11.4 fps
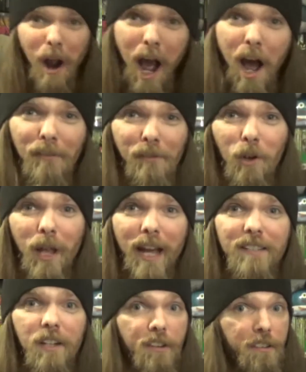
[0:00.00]
awful out
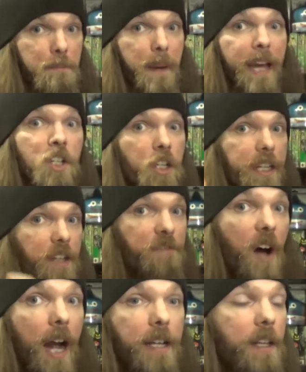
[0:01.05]
there, especially
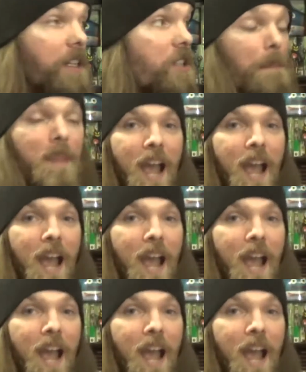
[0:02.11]
violent.